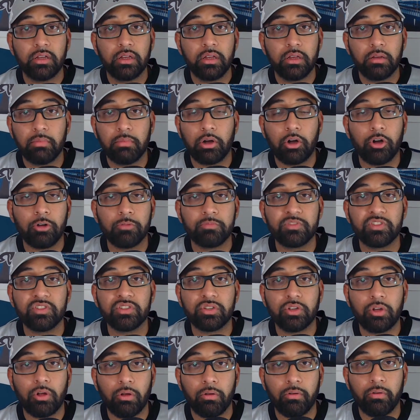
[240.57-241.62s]
Mahomes'
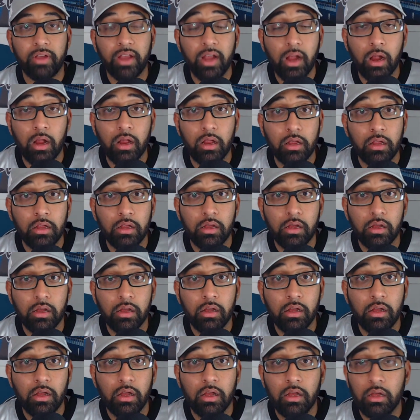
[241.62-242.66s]
career.
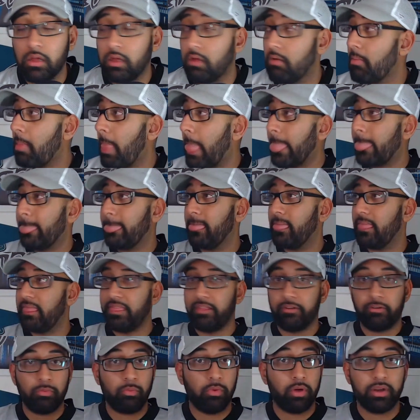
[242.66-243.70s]

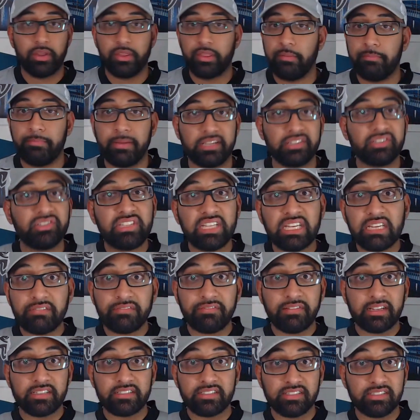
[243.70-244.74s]
They're one of the best
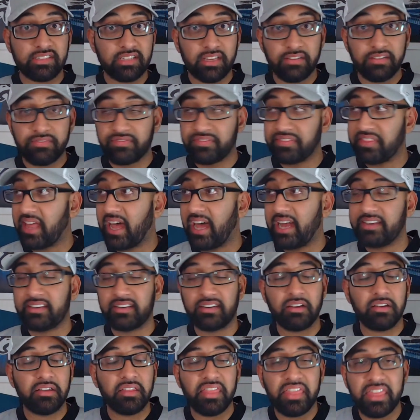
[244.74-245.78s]
defenses, if not
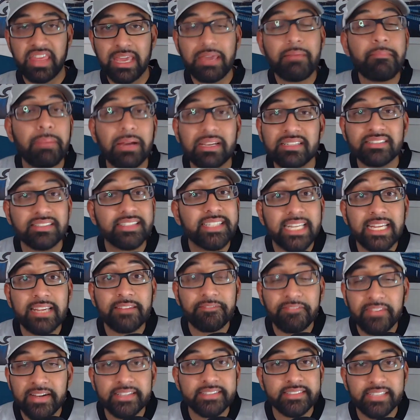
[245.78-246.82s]
the best
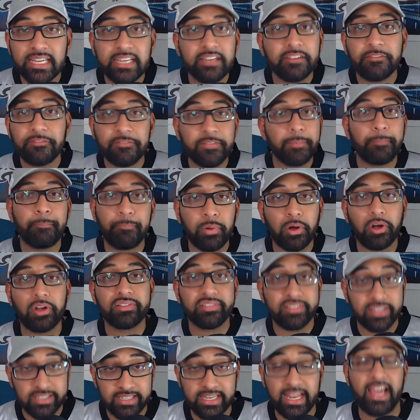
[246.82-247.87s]
defense in football
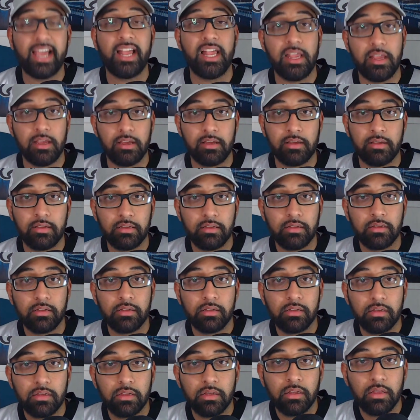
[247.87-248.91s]
today.
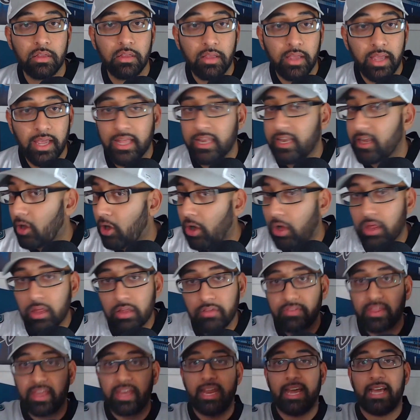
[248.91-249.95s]
And all of
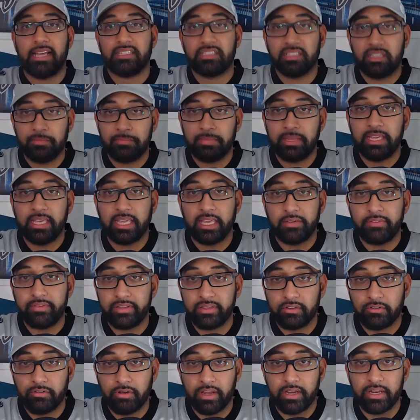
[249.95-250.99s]
that has to be
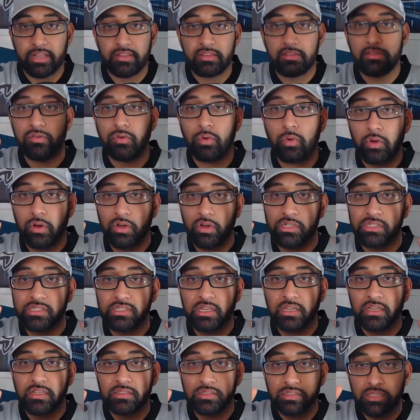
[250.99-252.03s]
given credit towards
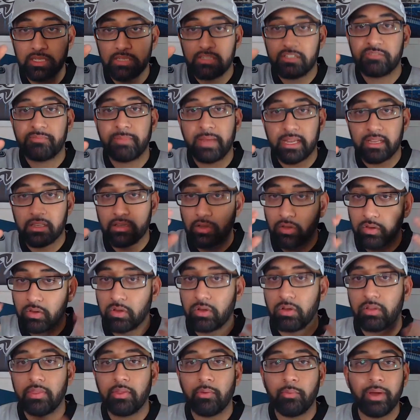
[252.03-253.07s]
Steve Spagnuolo
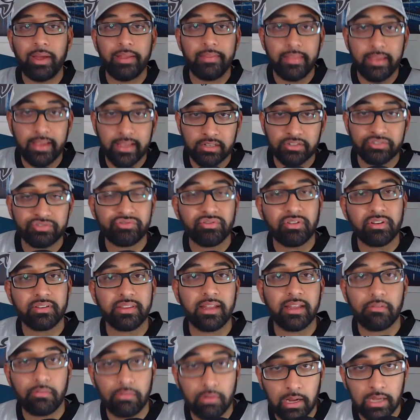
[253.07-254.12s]
and the way they construct
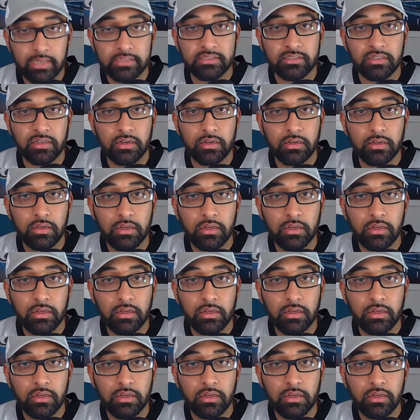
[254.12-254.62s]
that roster.